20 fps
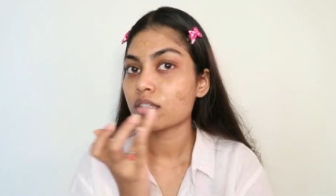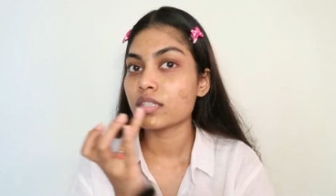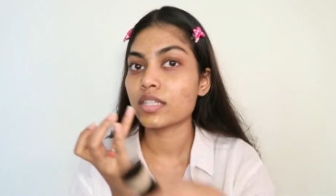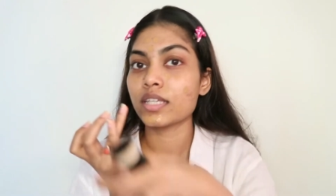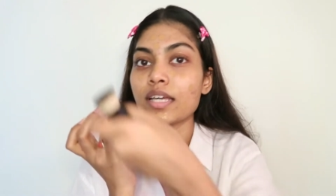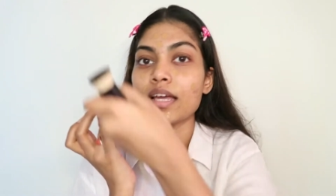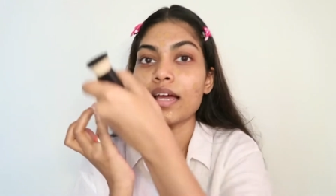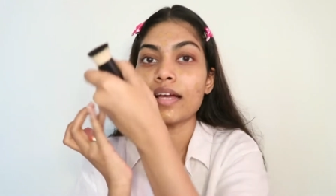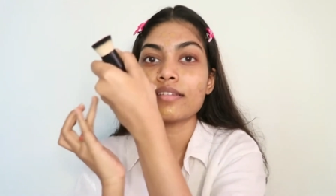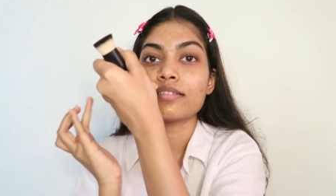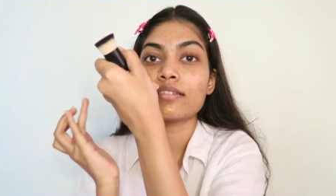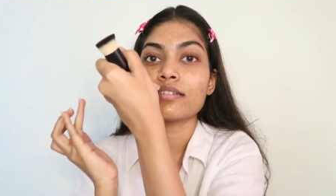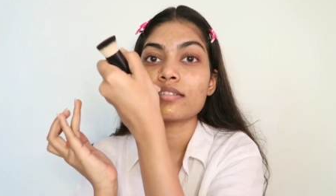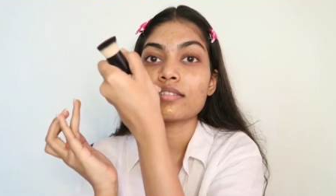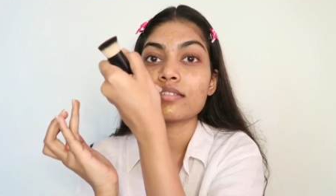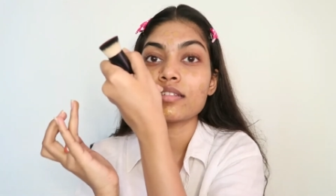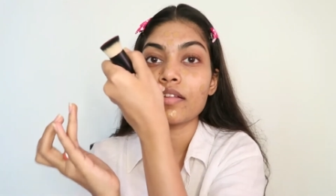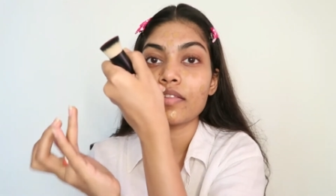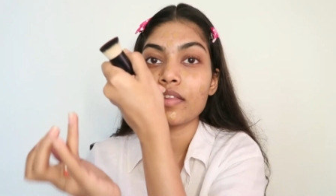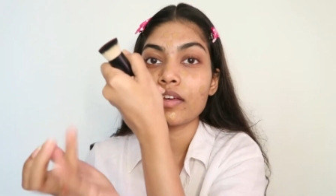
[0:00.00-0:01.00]
See guys,
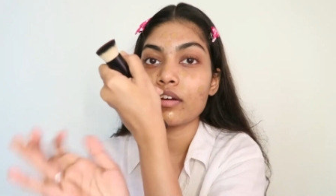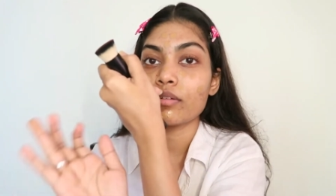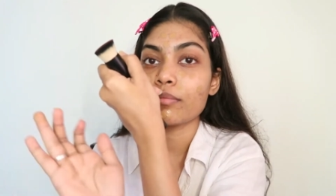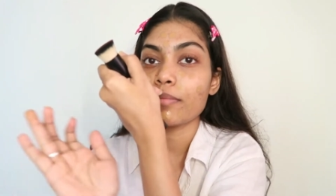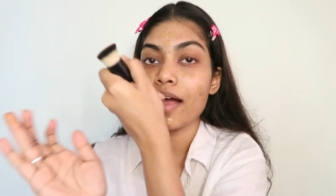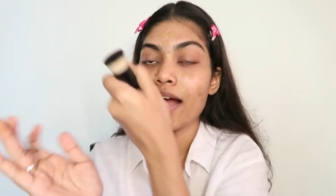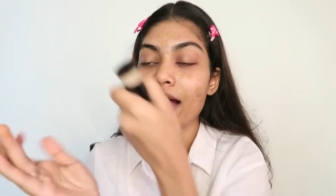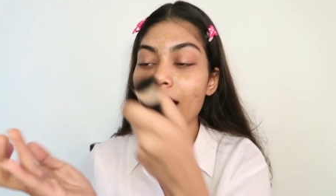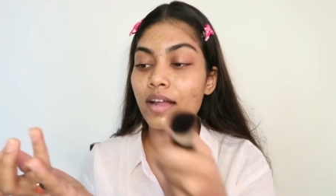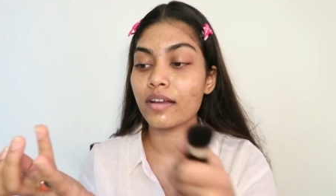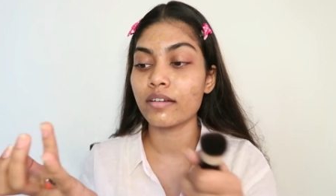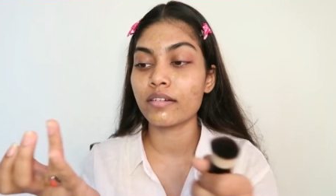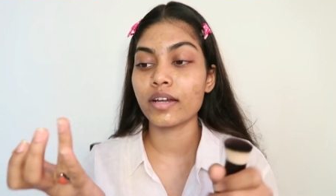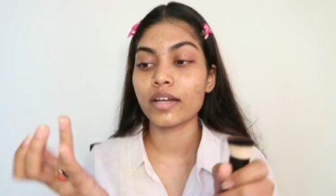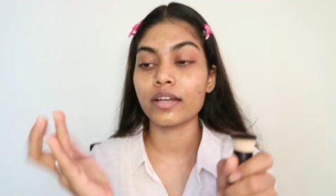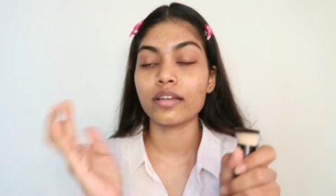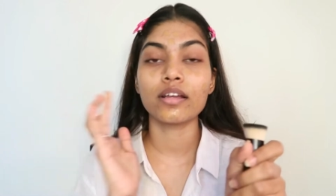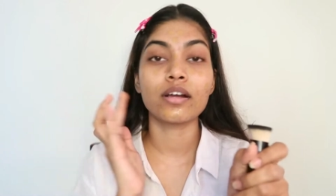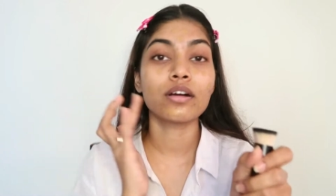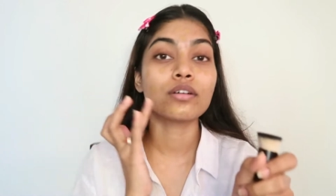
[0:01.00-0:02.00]
there's nothing on my hand
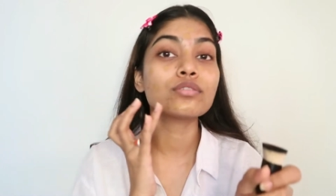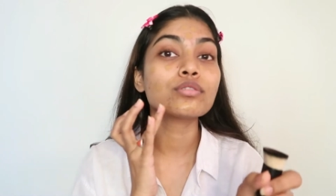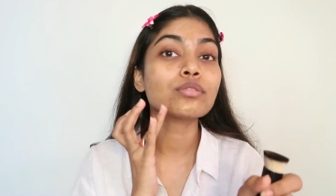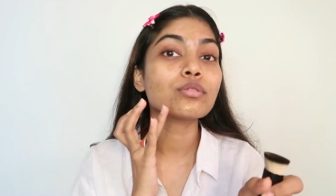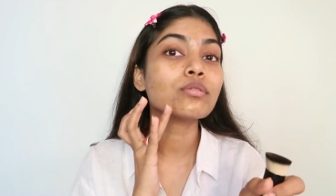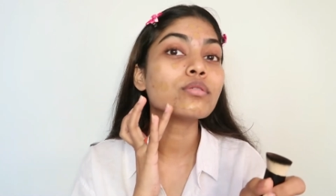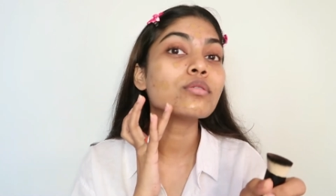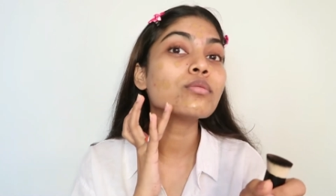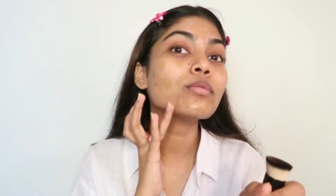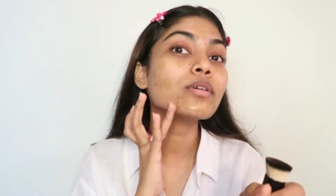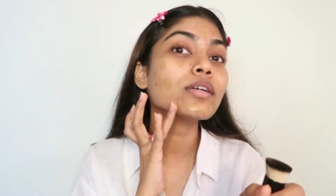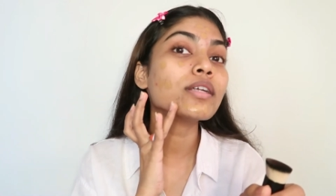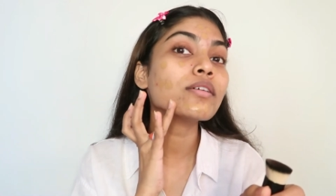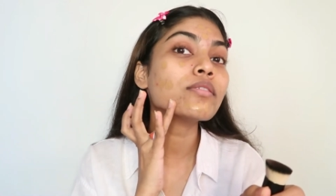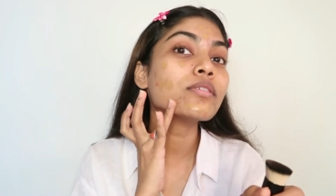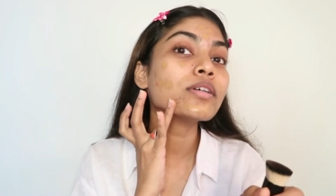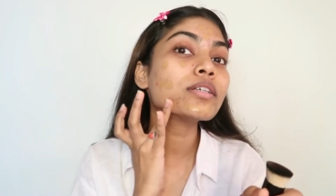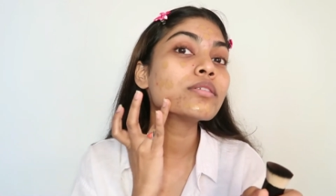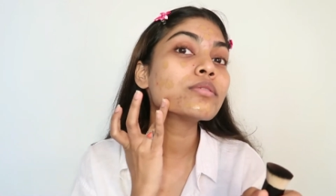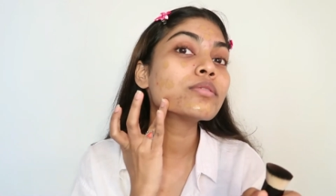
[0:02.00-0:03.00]
right now, so
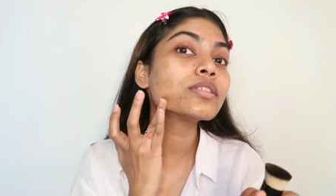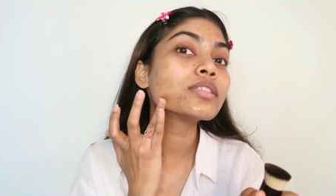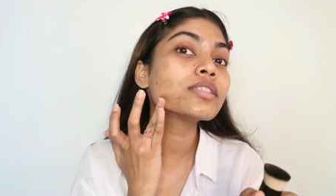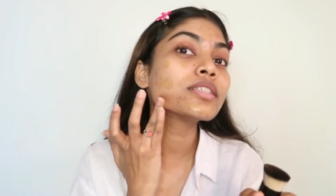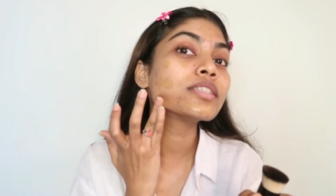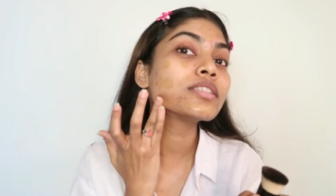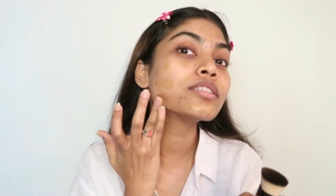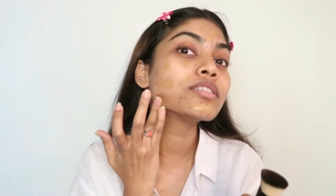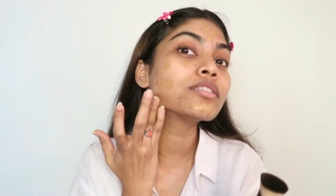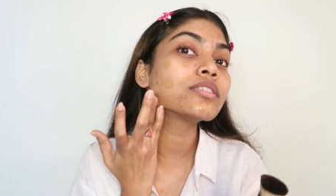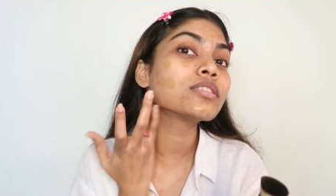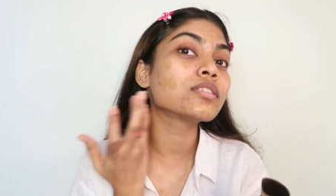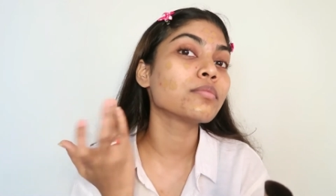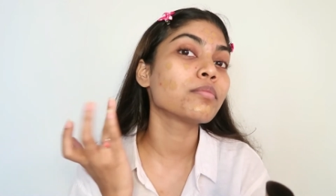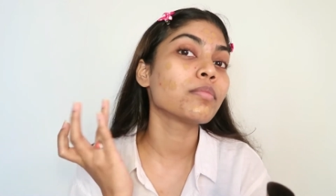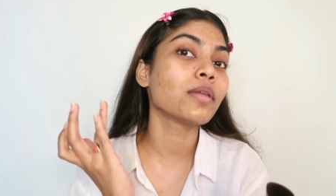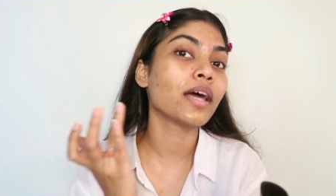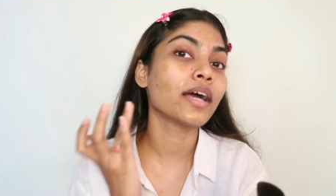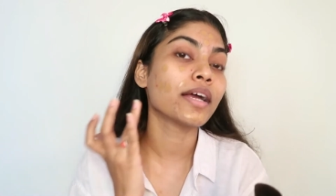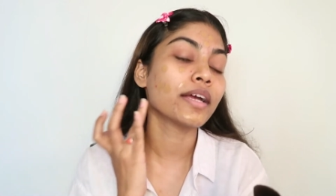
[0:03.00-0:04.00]
whatever it was I just
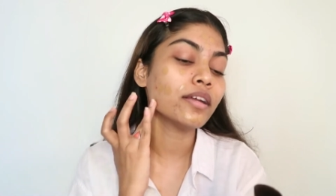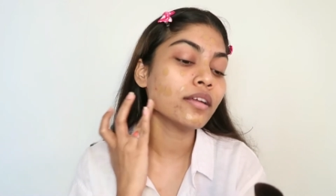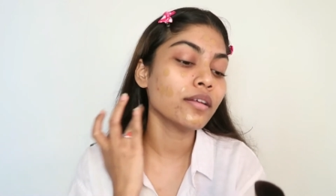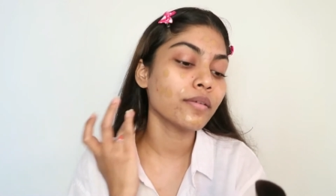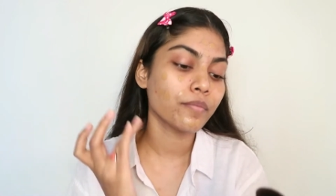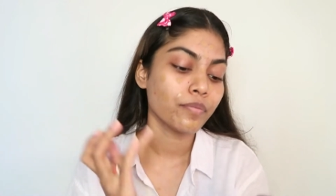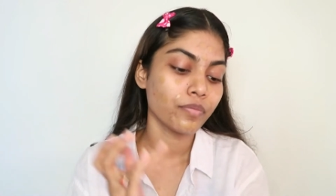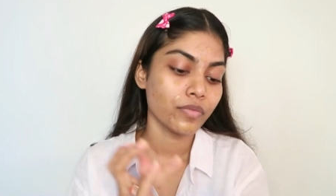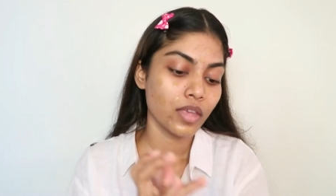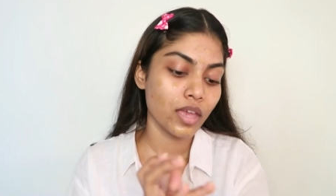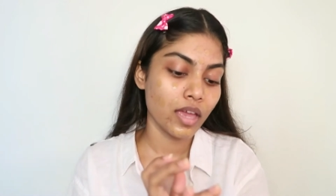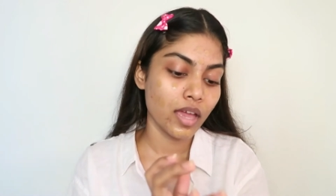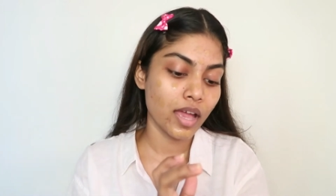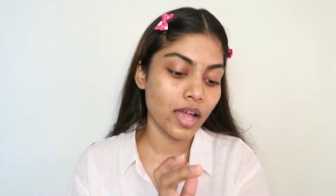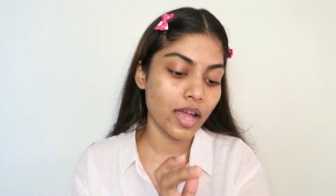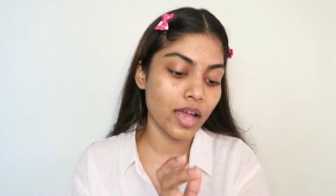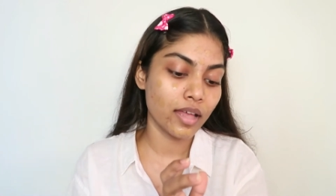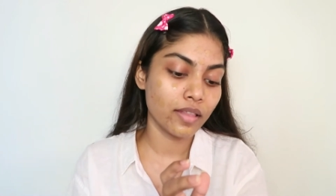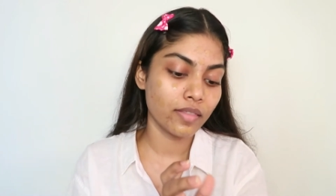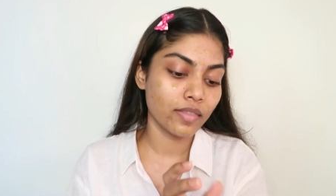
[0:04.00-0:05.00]
applied,
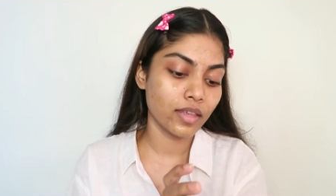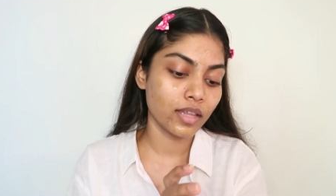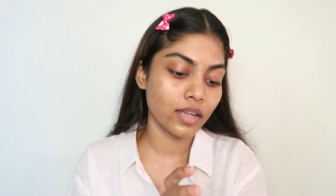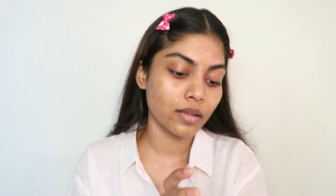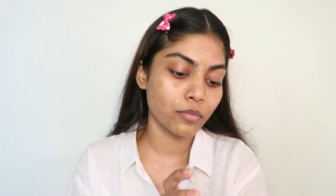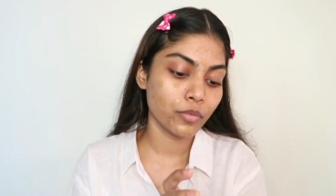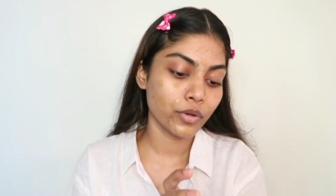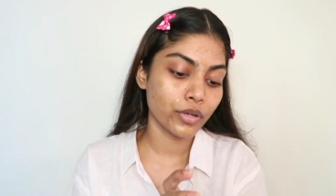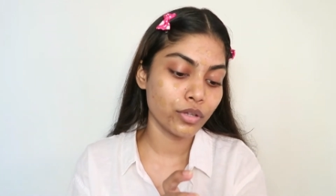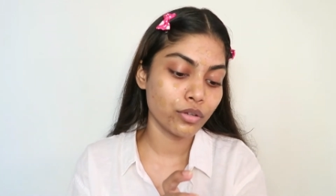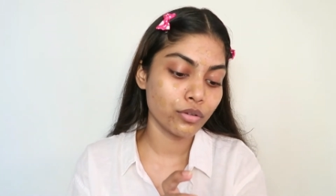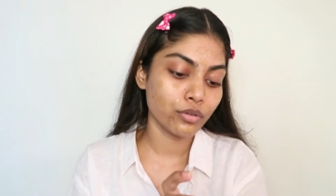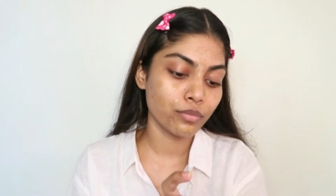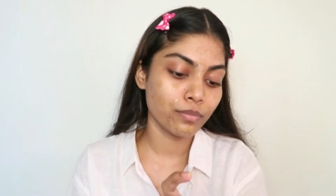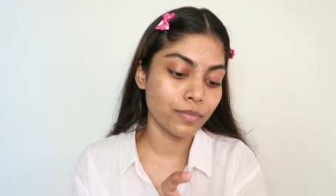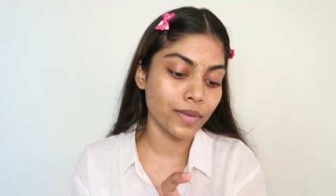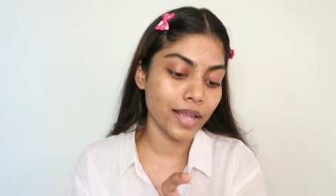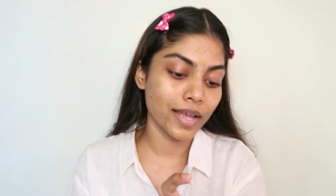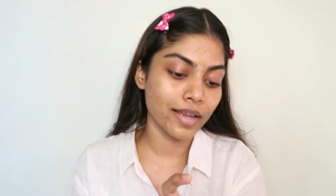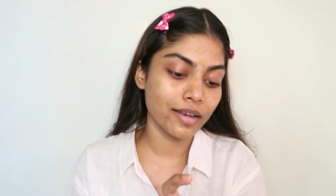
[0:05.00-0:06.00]
and then I'm going
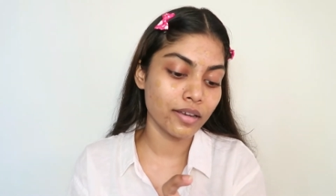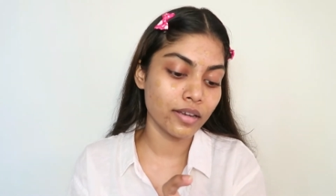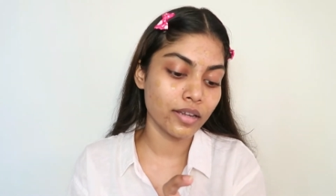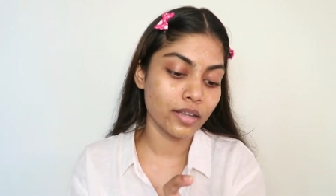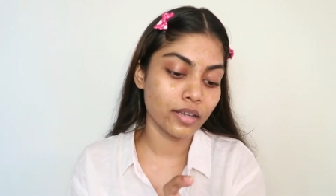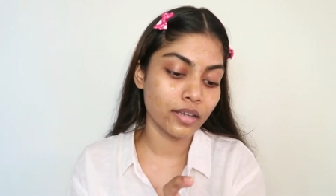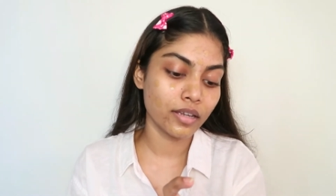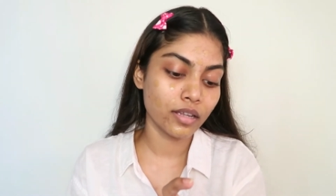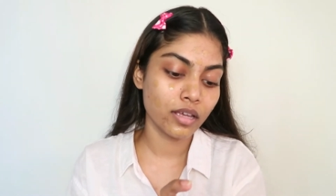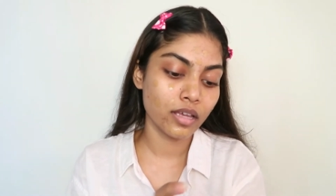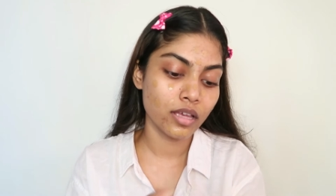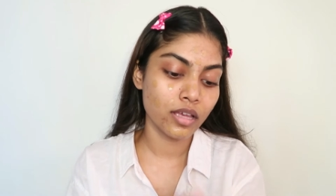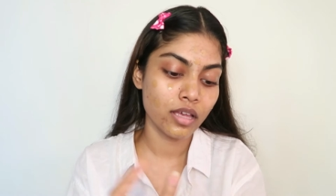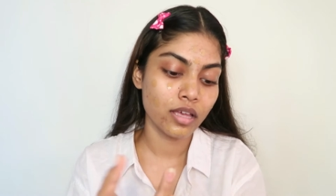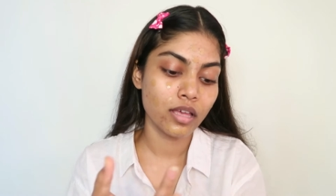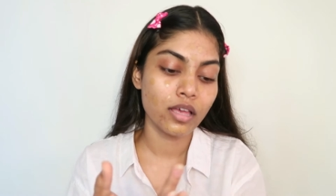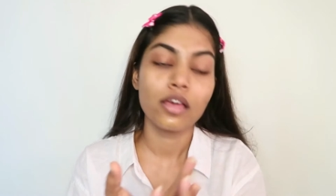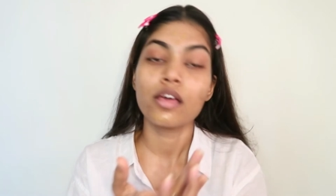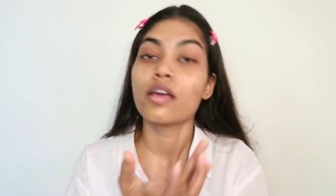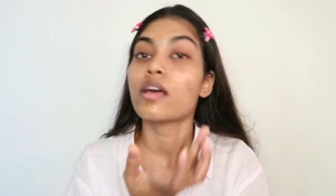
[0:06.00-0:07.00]
to blend it
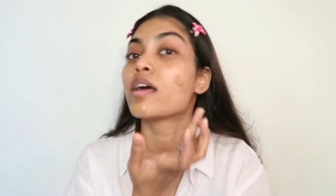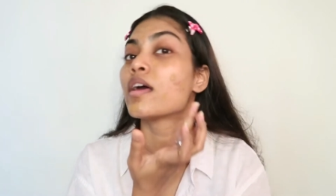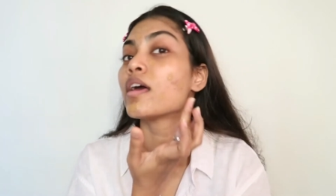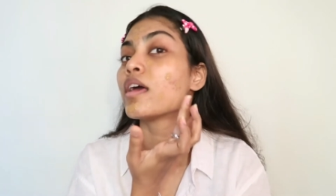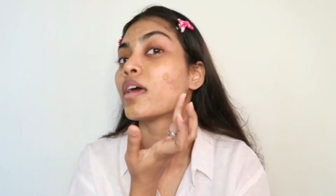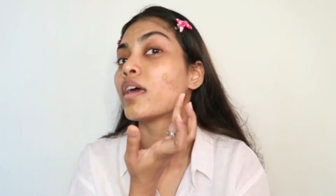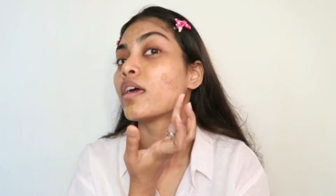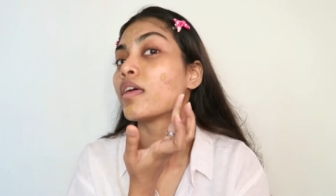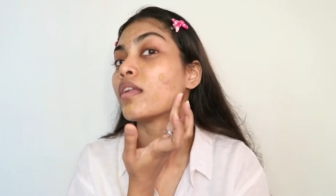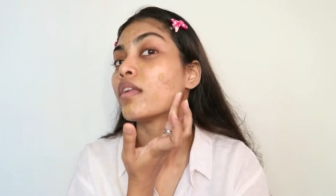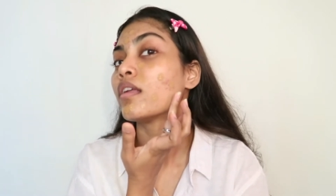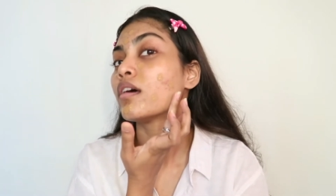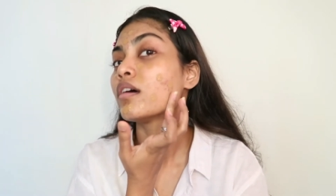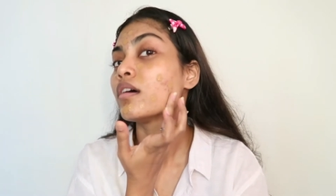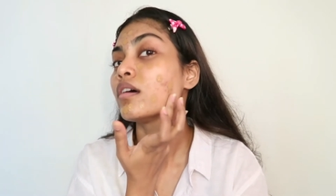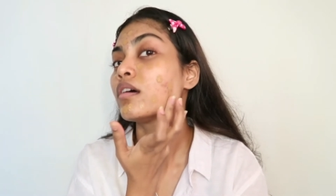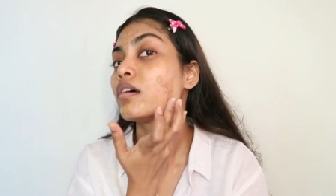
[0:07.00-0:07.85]
in